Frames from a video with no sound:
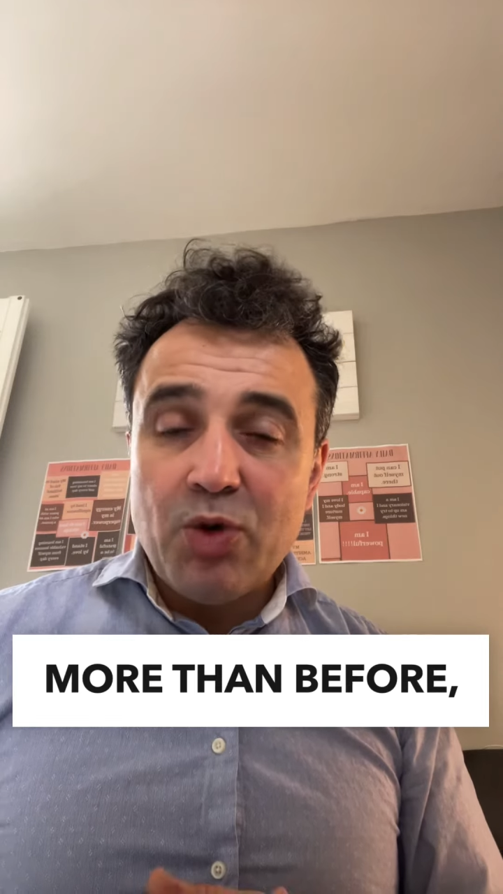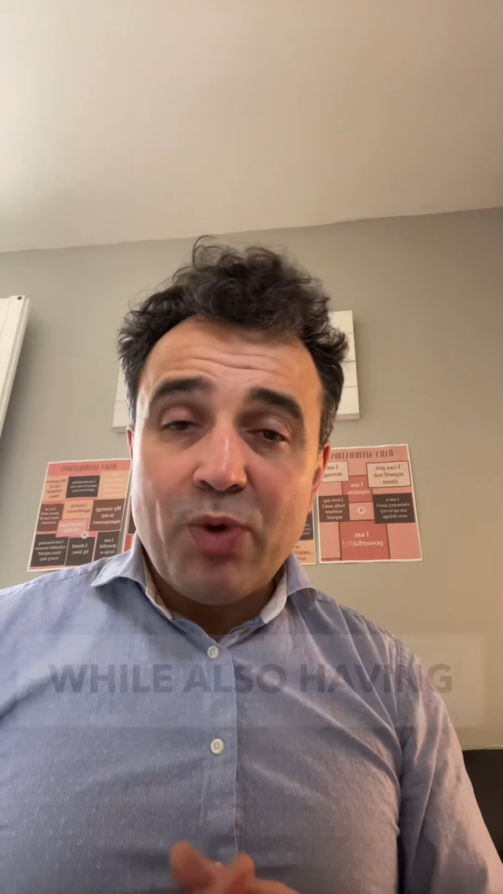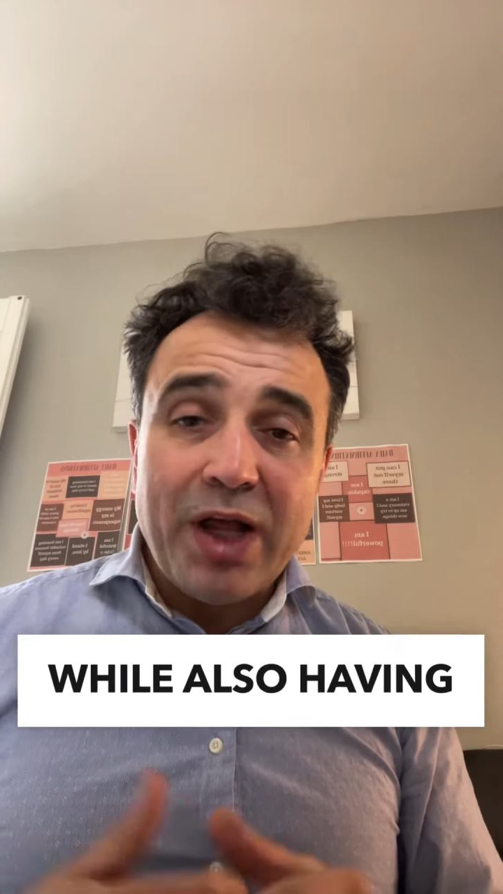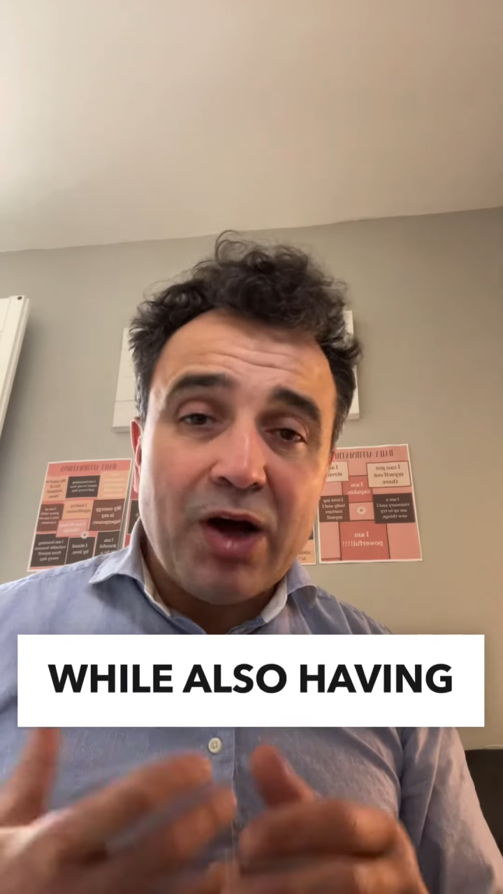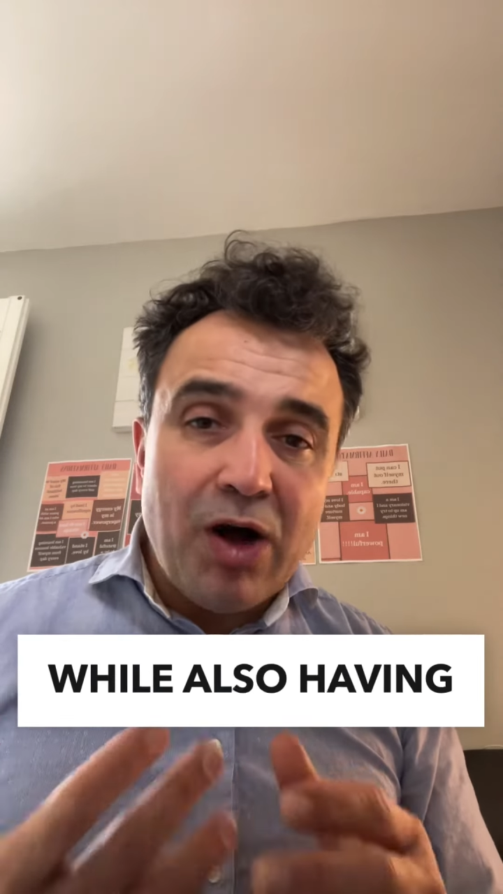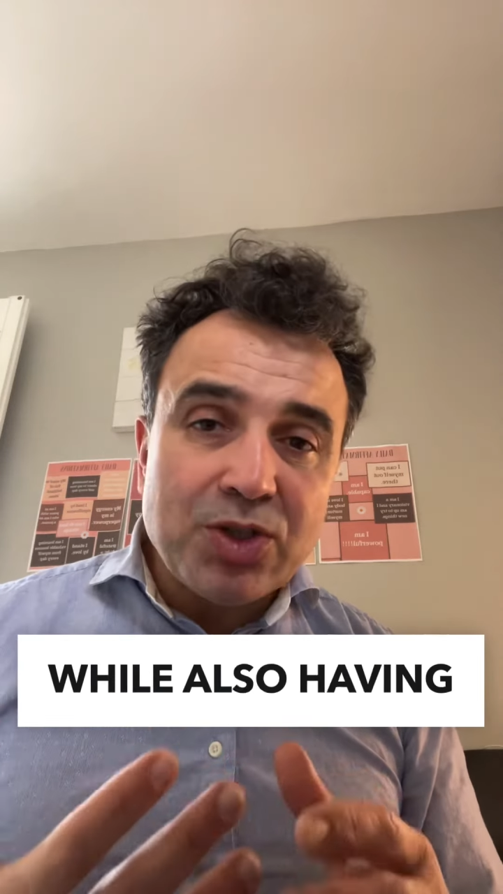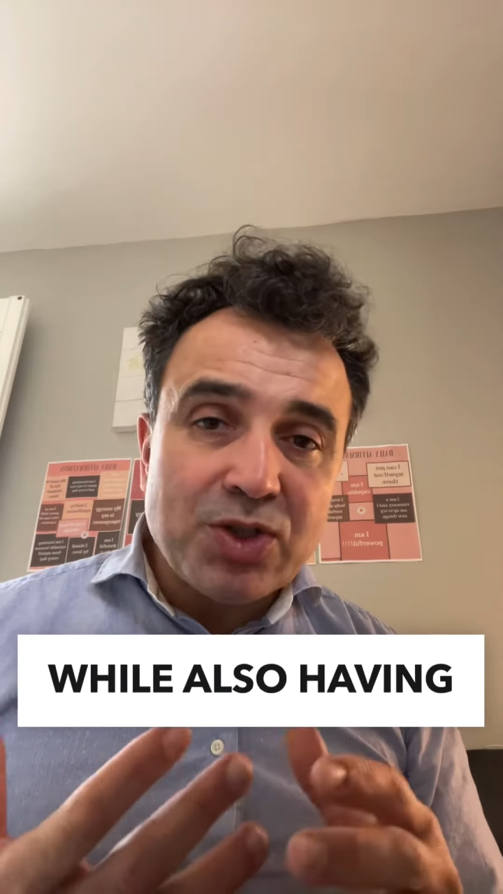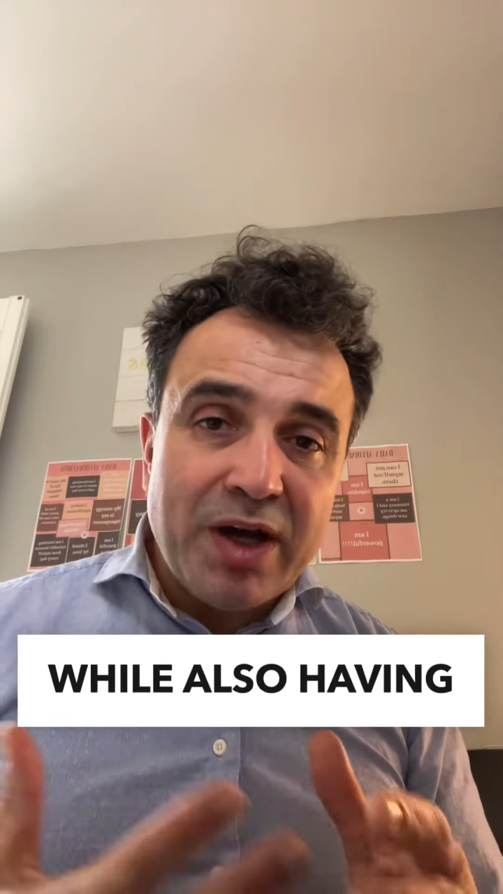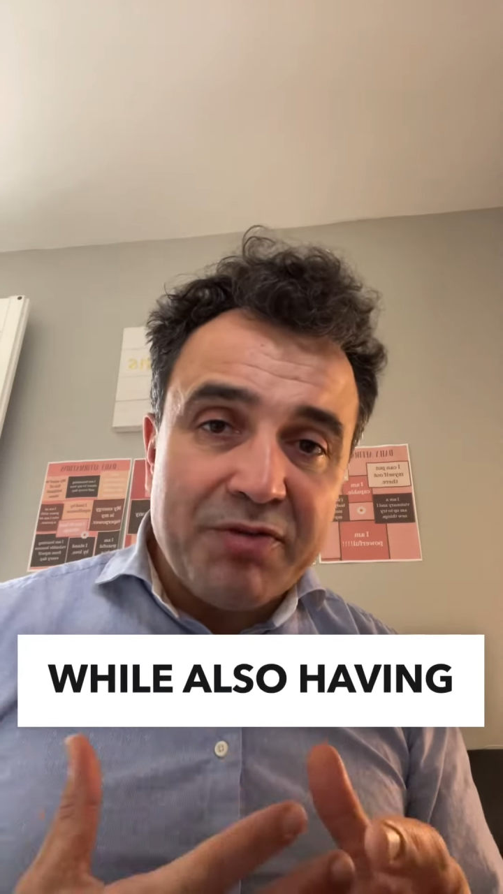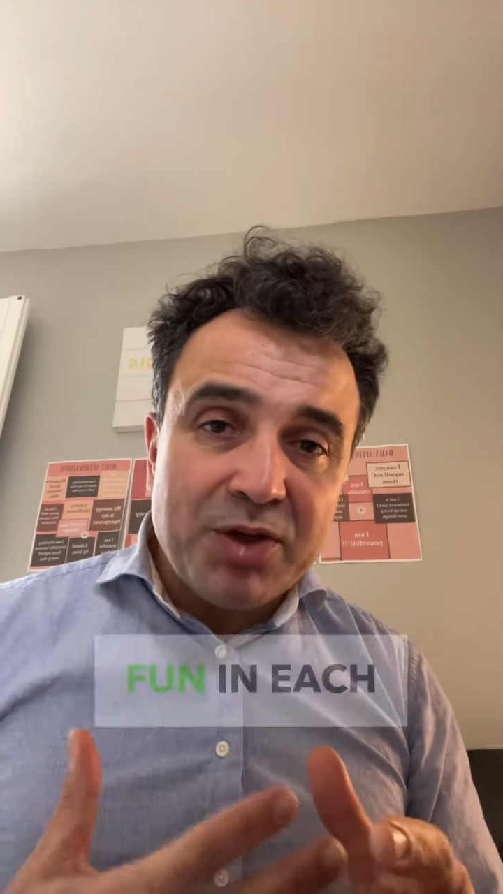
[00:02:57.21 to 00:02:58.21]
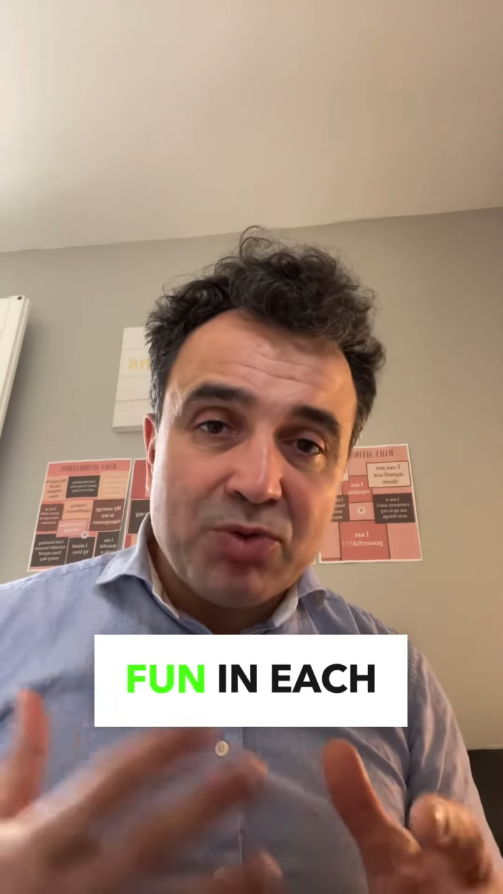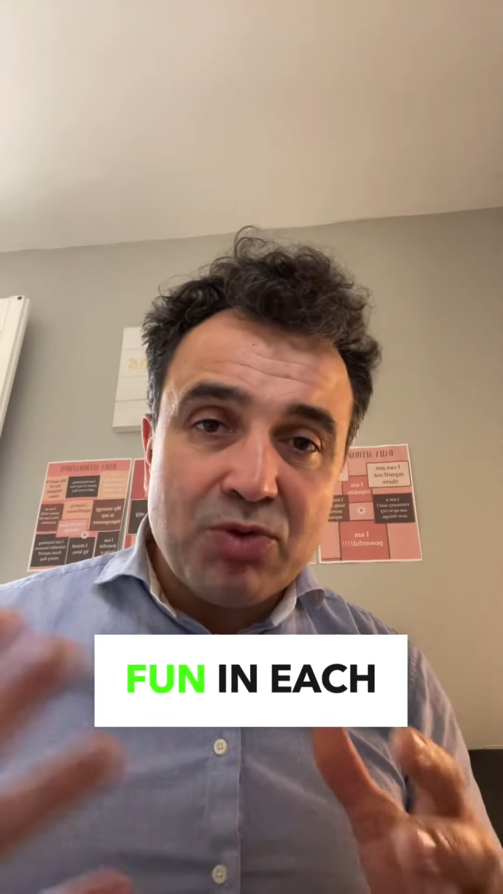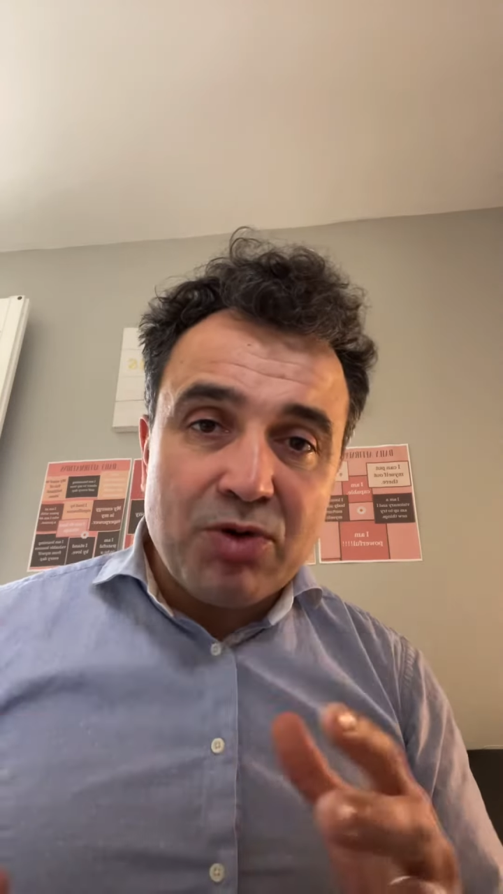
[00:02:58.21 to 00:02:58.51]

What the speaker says: while also having to